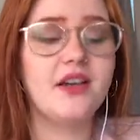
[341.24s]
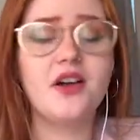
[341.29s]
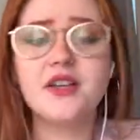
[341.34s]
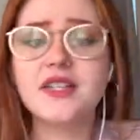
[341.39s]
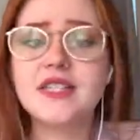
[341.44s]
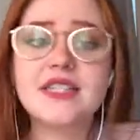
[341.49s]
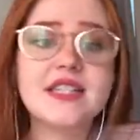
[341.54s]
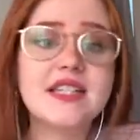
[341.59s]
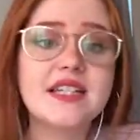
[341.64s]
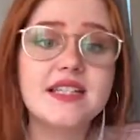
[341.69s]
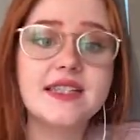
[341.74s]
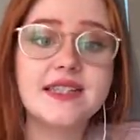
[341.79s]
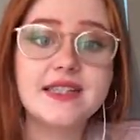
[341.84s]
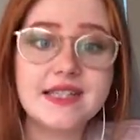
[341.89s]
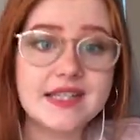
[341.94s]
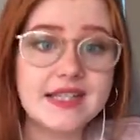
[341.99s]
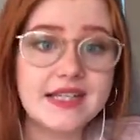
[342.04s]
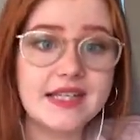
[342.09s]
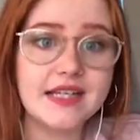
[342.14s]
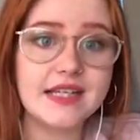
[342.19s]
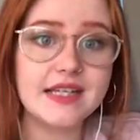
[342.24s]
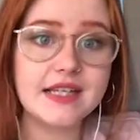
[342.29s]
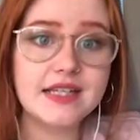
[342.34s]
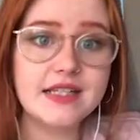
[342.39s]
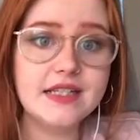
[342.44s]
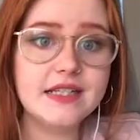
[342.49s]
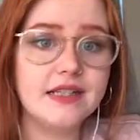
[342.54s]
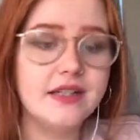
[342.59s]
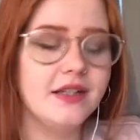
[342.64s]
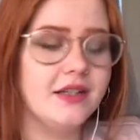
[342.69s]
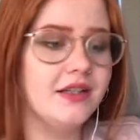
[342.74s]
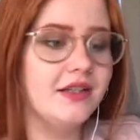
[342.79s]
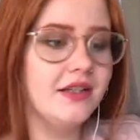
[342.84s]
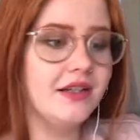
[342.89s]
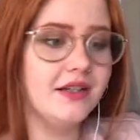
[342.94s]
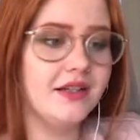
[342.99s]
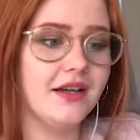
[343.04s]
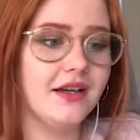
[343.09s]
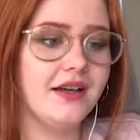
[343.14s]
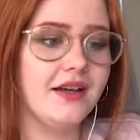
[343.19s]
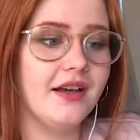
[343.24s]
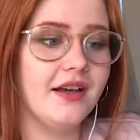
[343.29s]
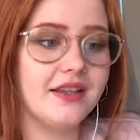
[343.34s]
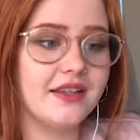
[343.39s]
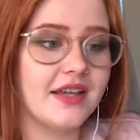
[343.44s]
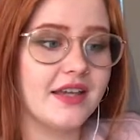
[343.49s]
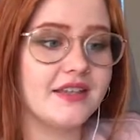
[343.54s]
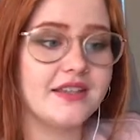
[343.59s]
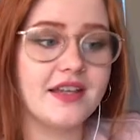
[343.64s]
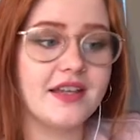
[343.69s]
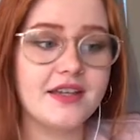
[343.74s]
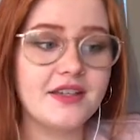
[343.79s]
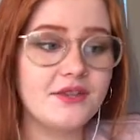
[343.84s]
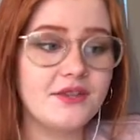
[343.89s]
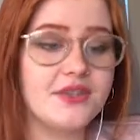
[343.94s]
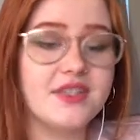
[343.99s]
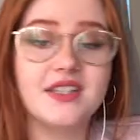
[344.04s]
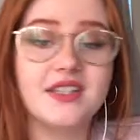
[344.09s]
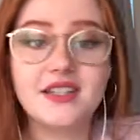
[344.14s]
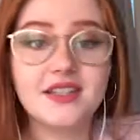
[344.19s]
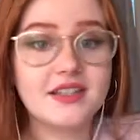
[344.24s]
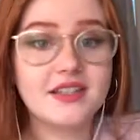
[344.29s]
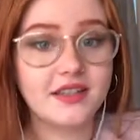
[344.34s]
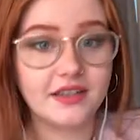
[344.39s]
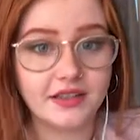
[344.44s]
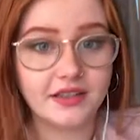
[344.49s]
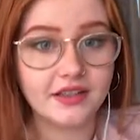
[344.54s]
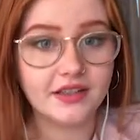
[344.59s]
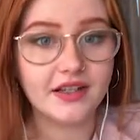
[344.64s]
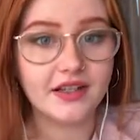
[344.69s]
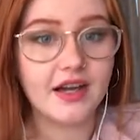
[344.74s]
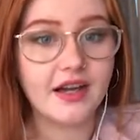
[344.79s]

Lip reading: all CC. Yes, I use CC.